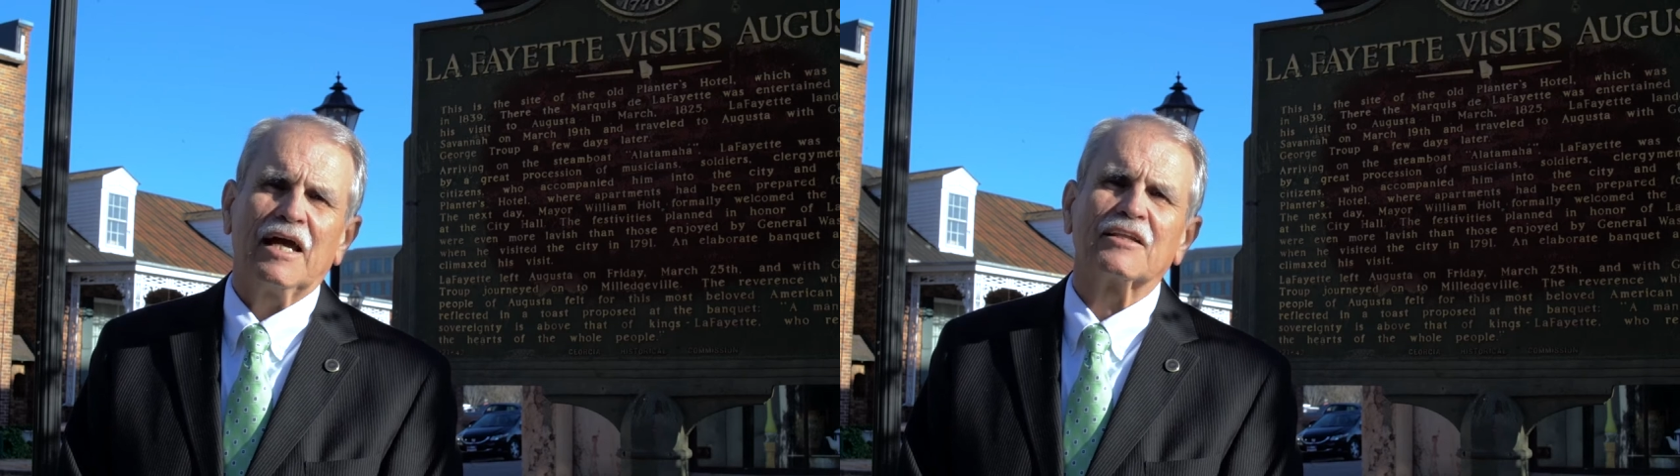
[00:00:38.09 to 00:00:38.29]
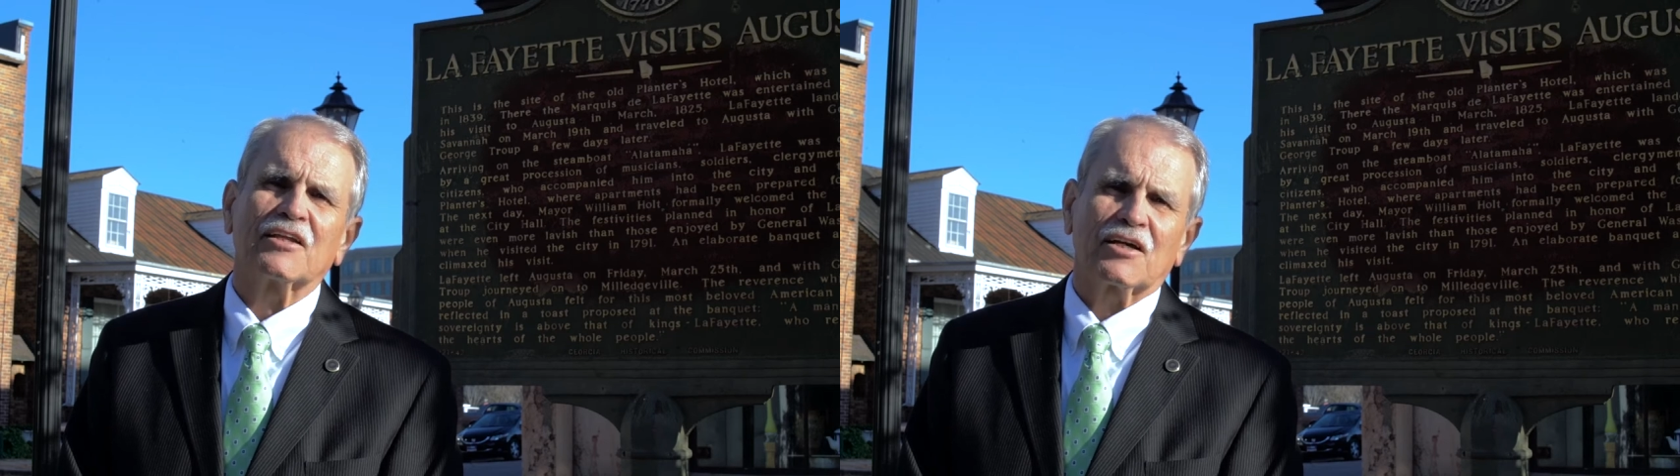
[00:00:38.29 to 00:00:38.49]

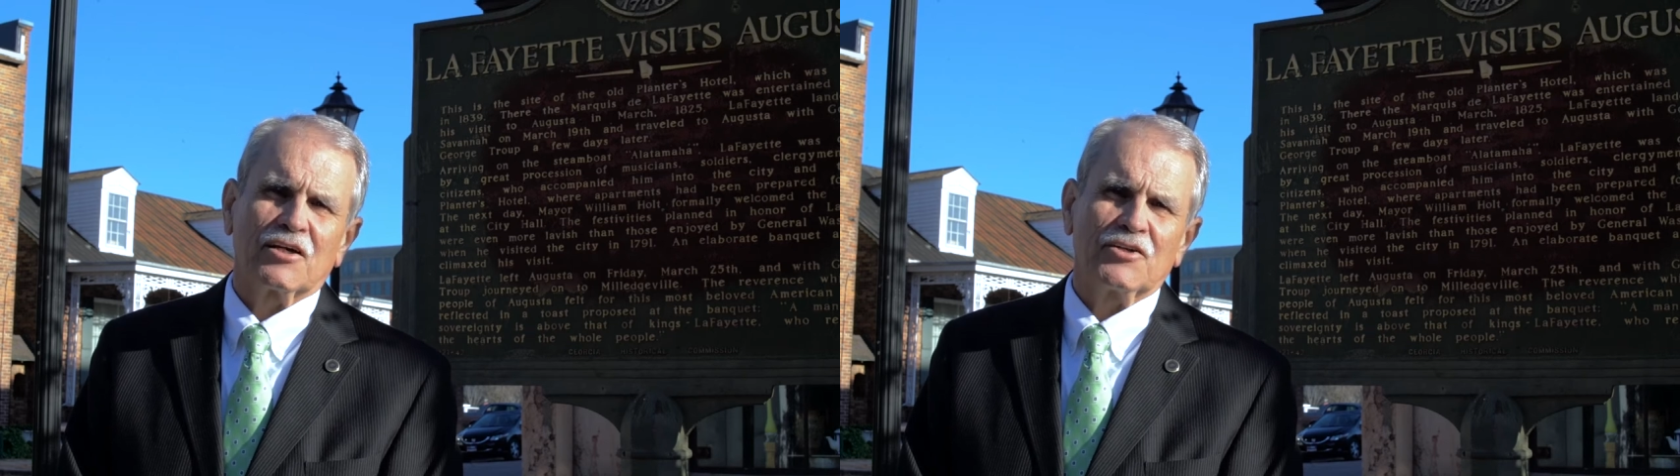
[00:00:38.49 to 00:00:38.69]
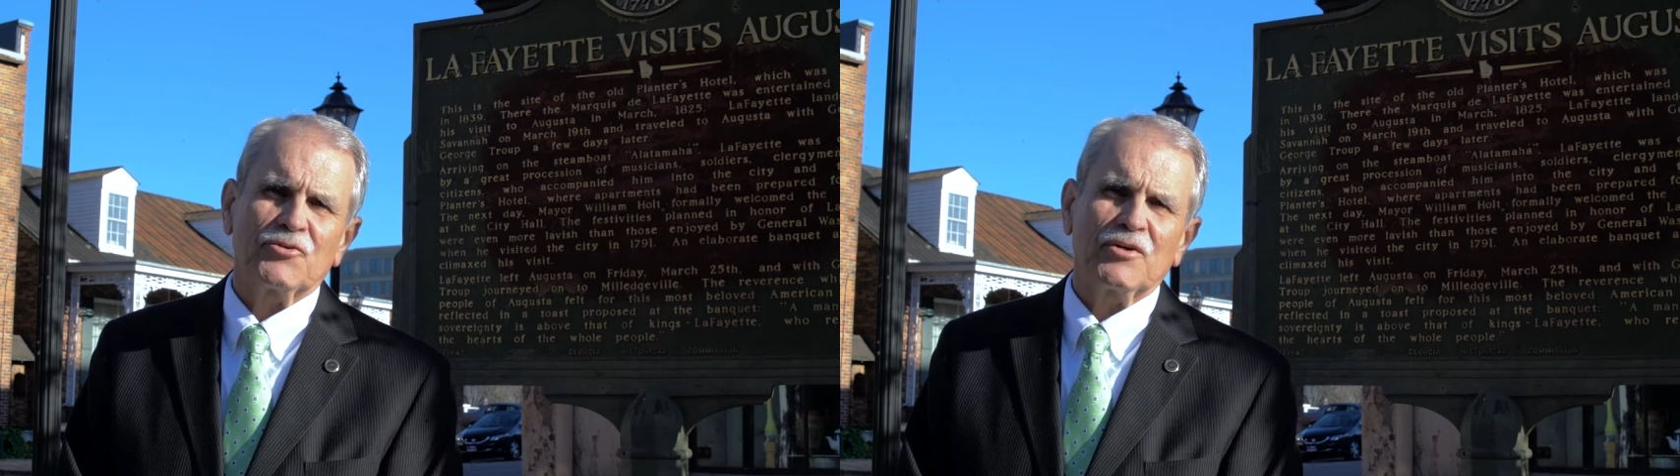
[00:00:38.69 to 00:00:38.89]
and the
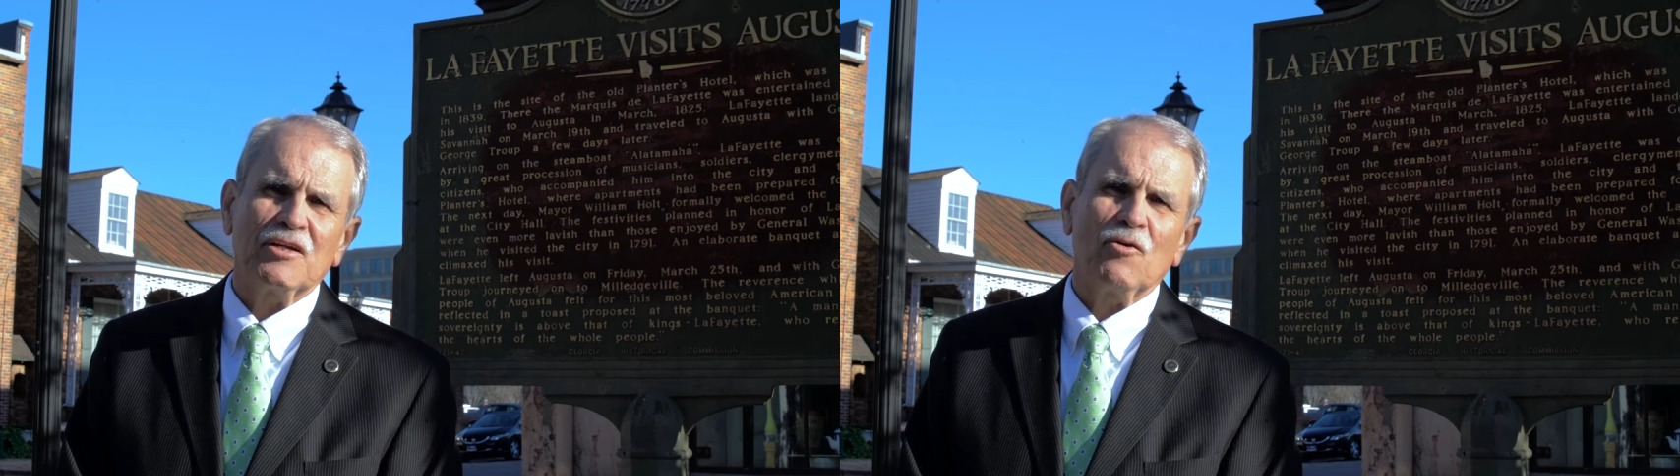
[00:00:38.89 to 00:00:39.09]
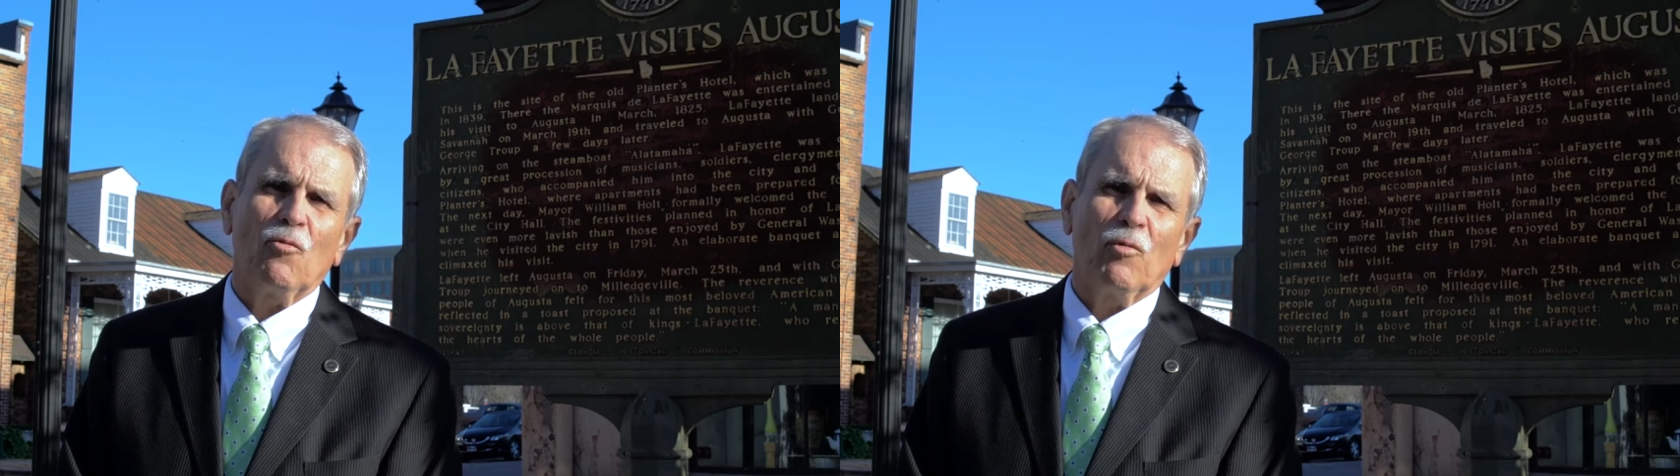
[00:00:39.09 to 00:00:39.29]

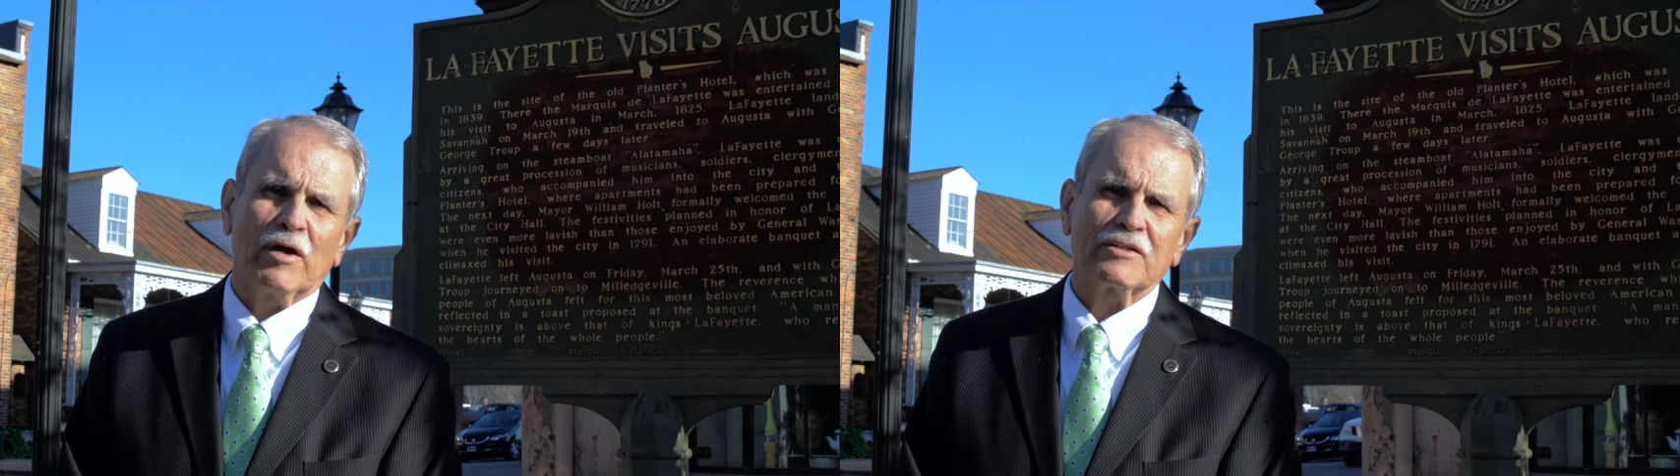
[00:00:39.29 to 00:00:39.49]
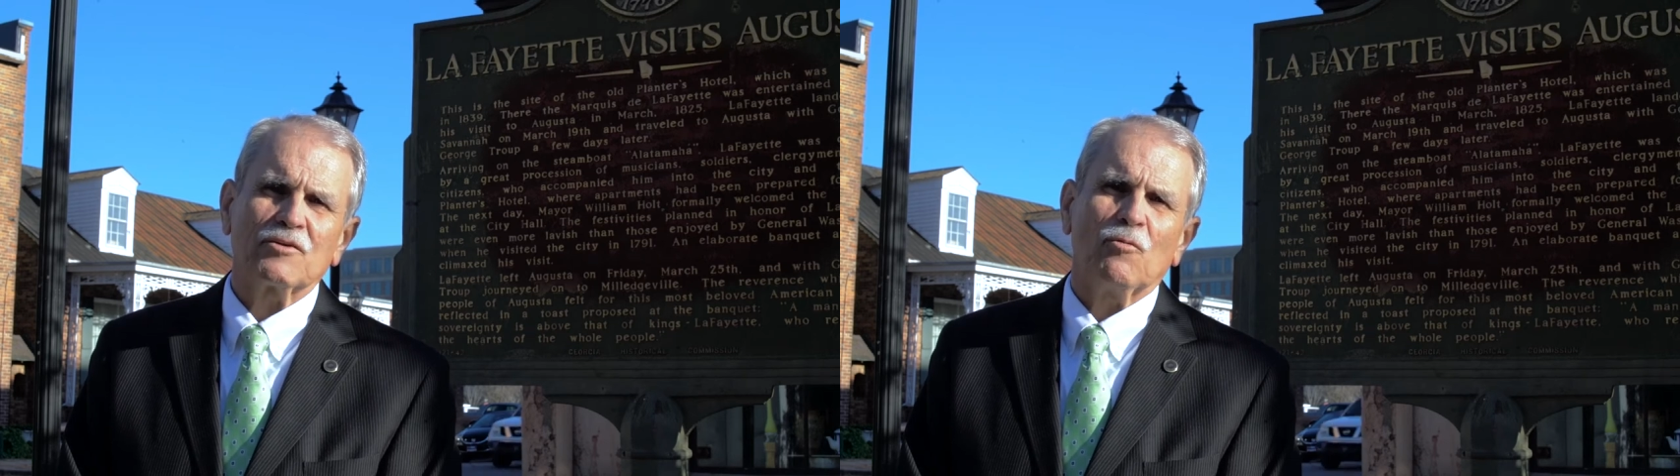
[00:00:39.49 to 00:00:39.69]
country
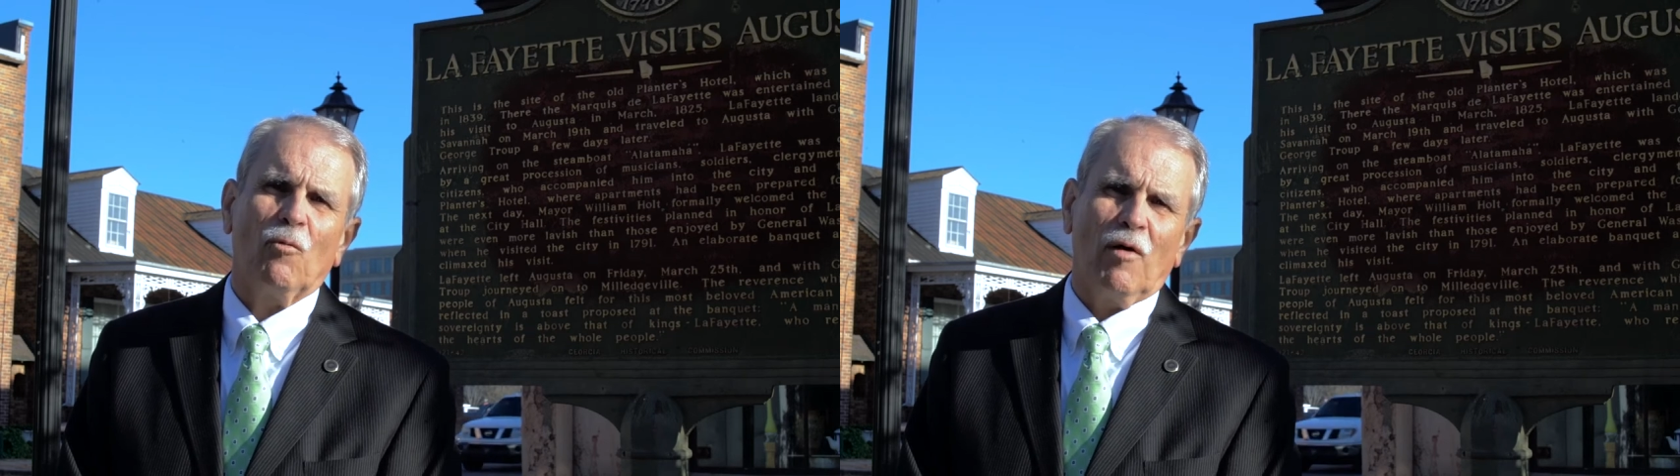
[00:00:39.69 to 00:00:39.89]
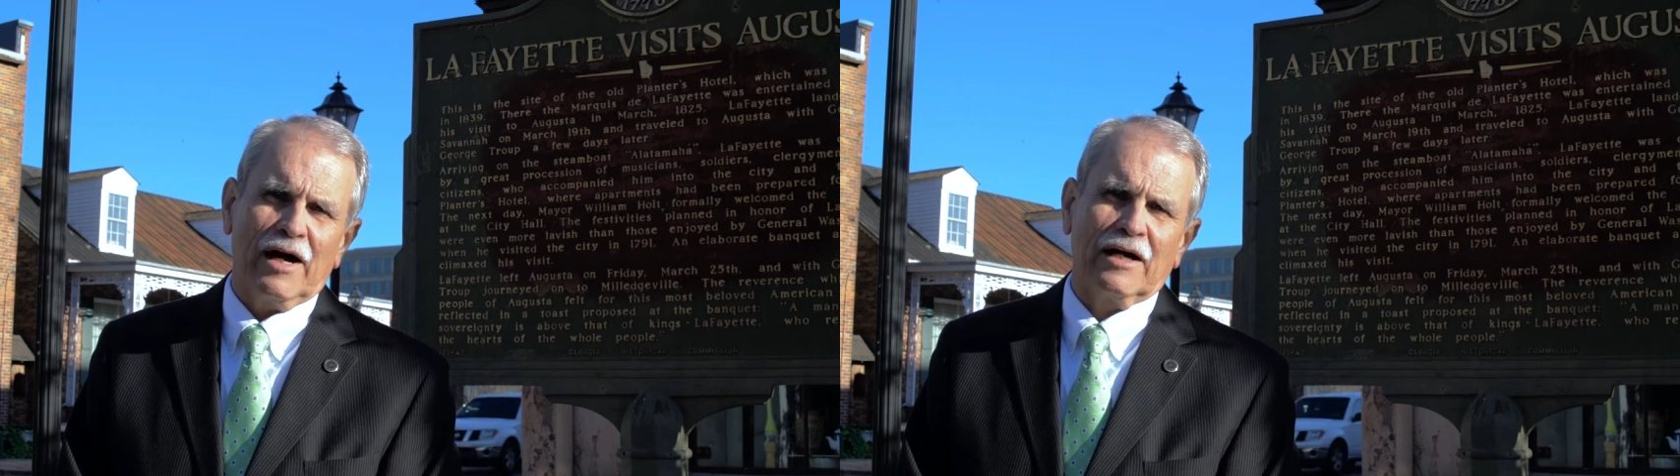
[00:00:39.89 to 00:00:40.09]
went
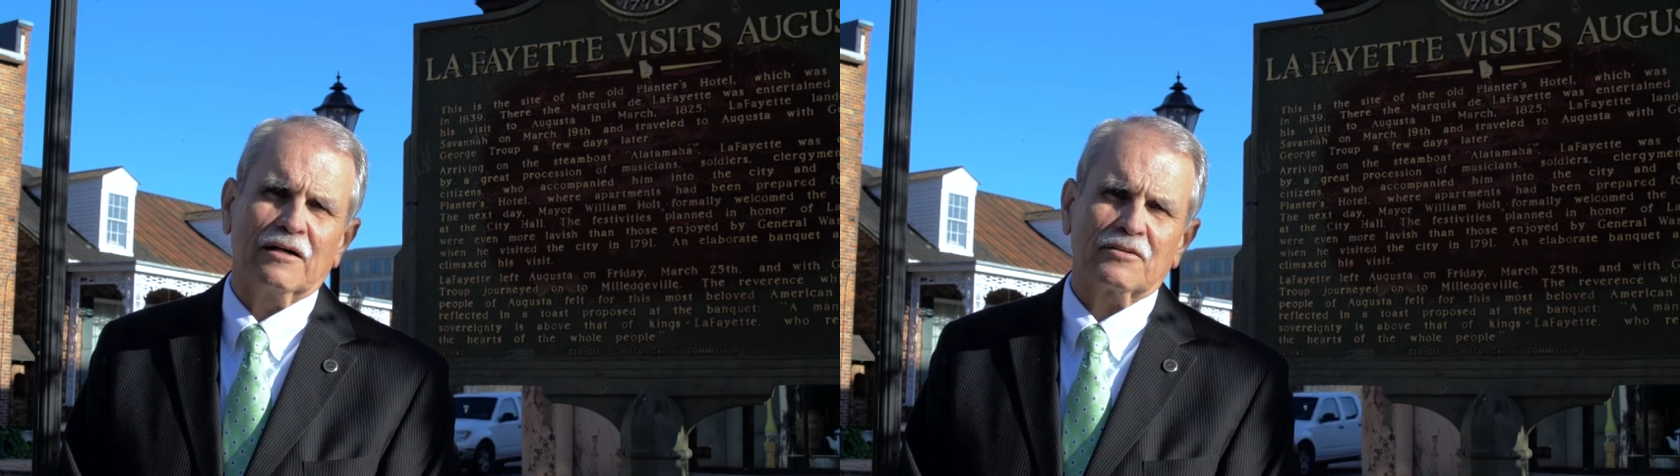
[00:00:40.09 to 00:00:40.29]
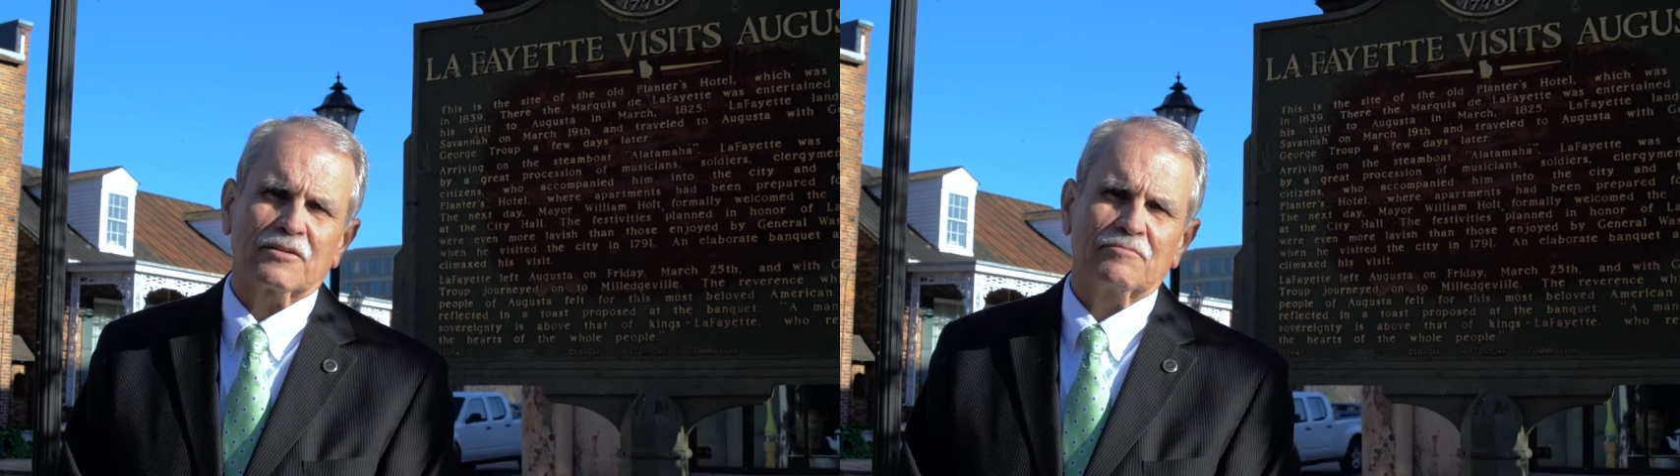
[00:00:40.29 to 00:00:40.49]

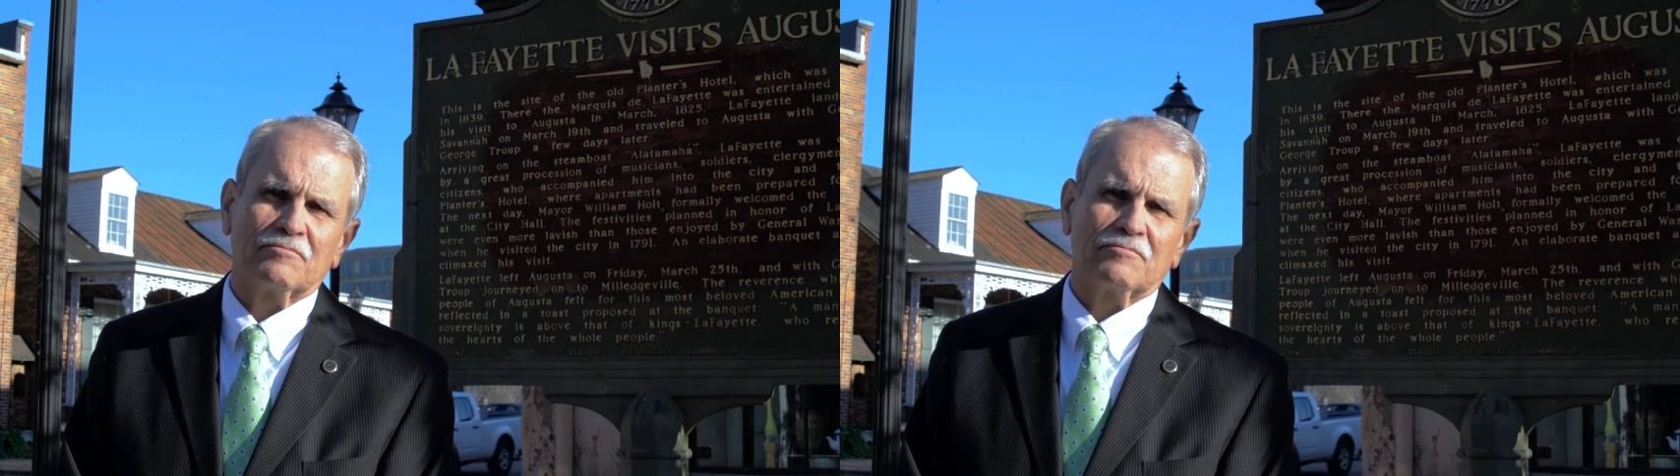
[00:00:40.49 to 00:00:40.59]
wild.